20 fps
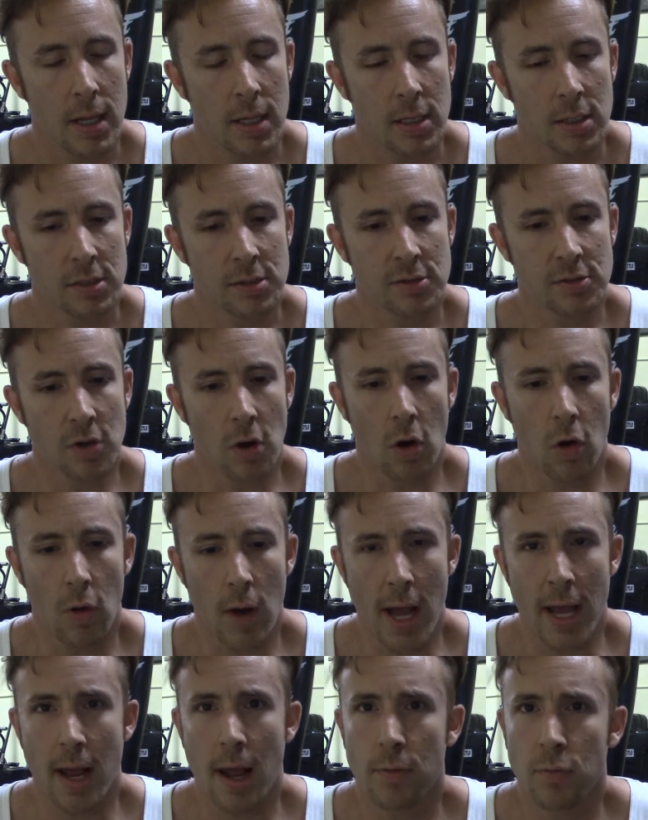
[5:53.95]
So
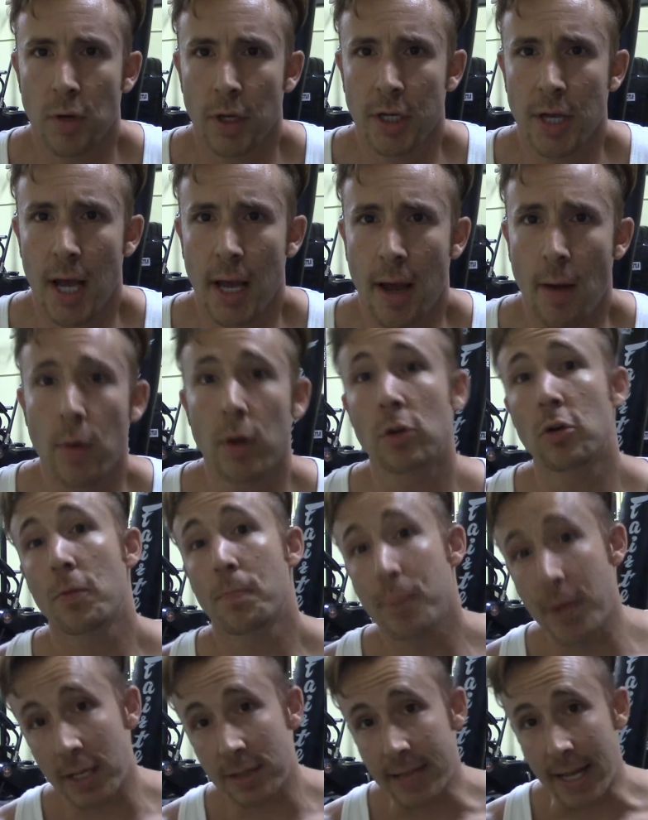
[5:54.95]
I want to
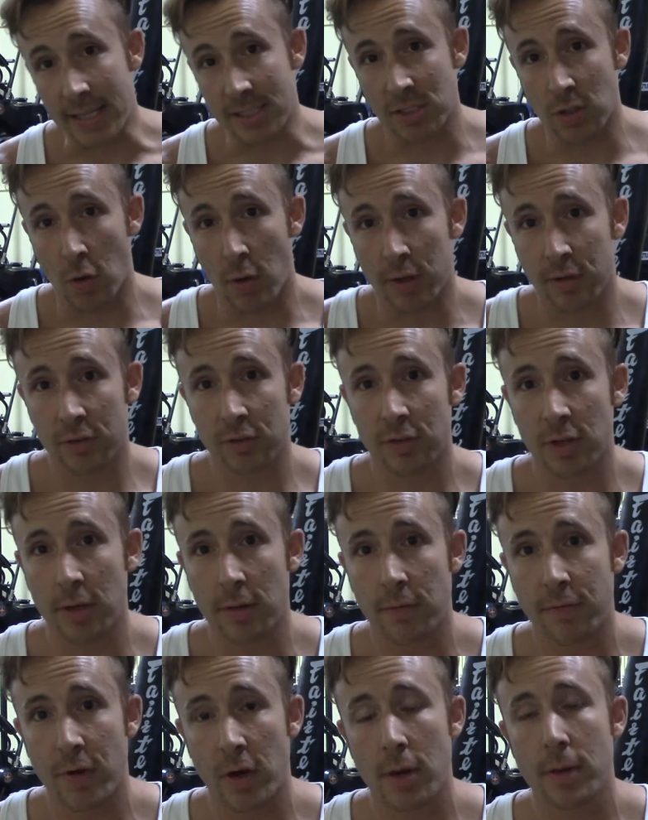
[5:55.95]
repeat that. So
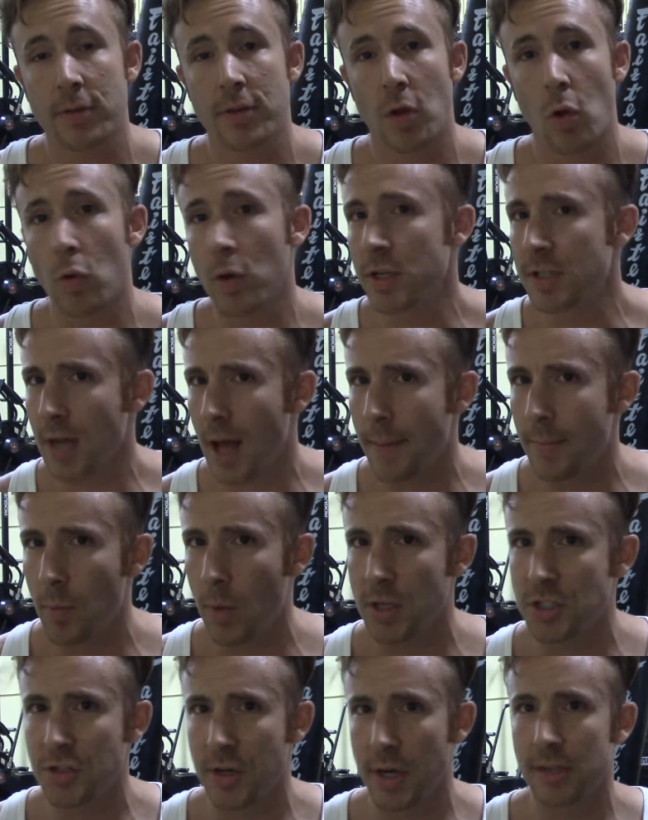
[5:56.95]
the only time you
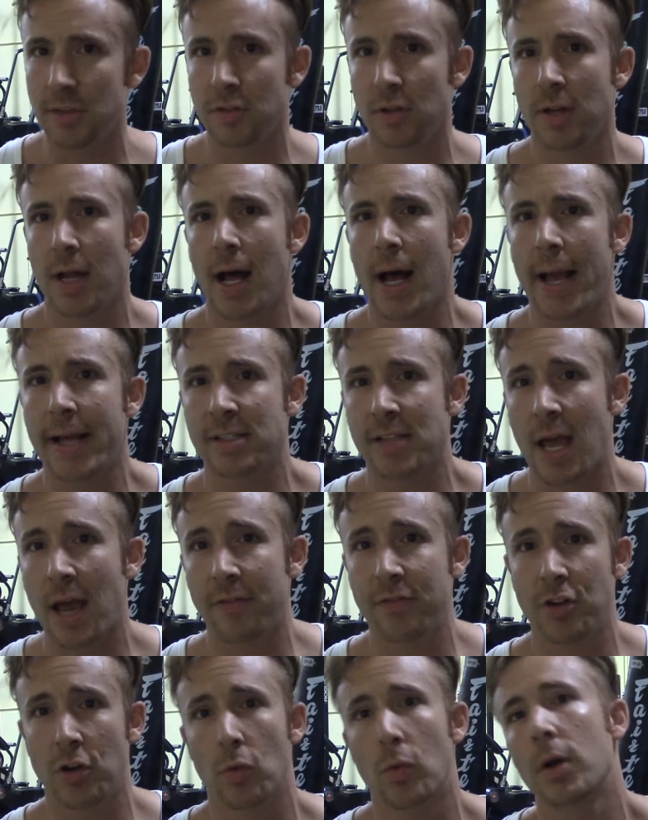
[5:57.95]
want your insulin high is
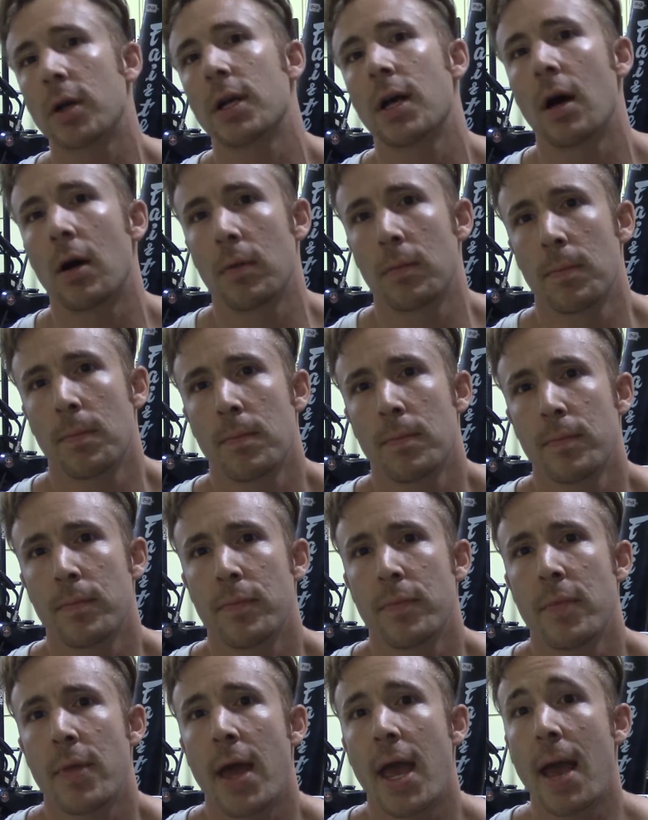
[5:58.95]
after your workout.
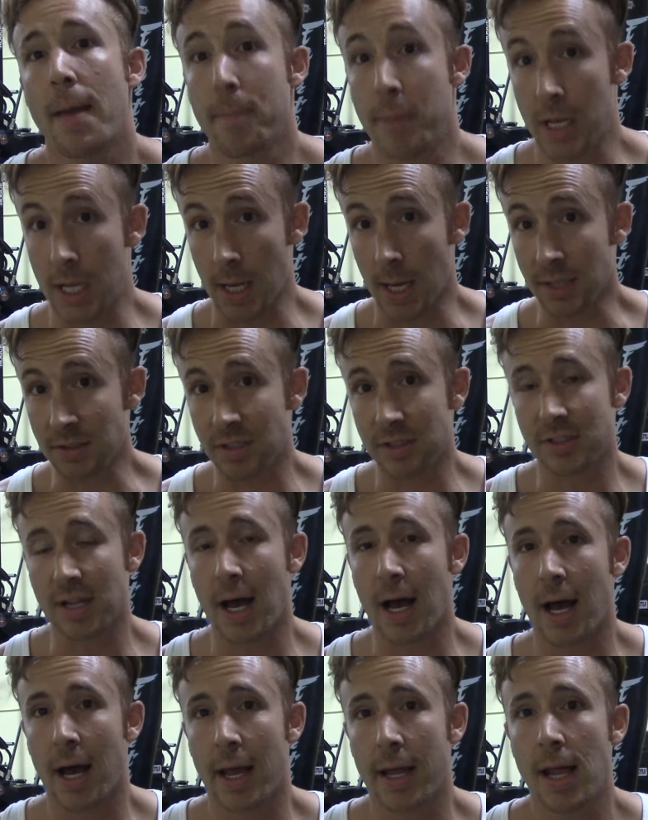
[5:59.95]
And because it's
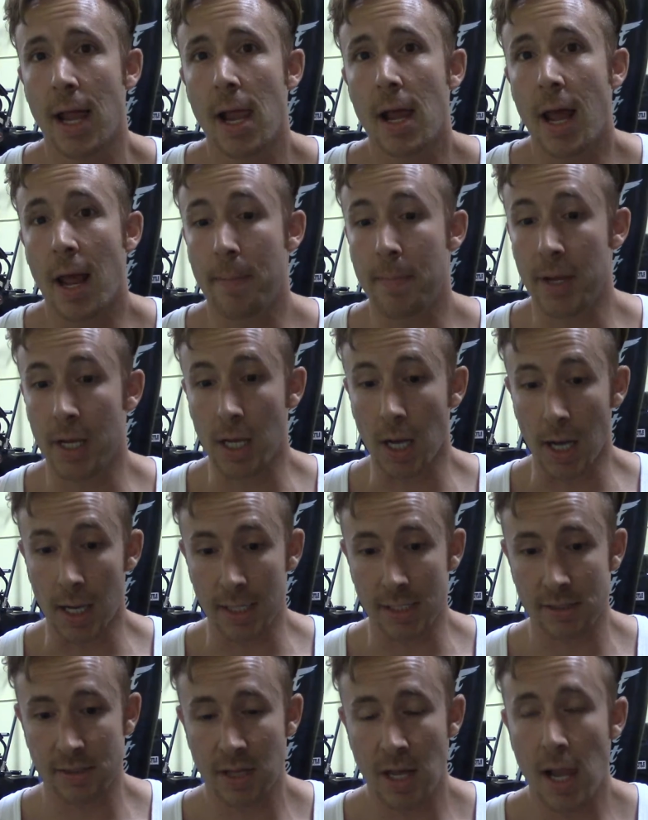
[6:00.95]
high, and
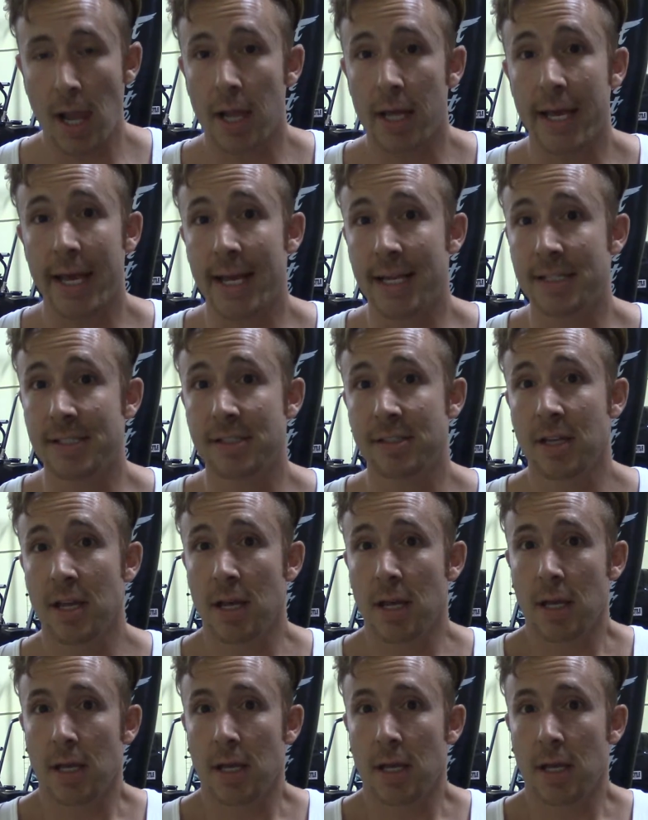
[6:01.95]
because it's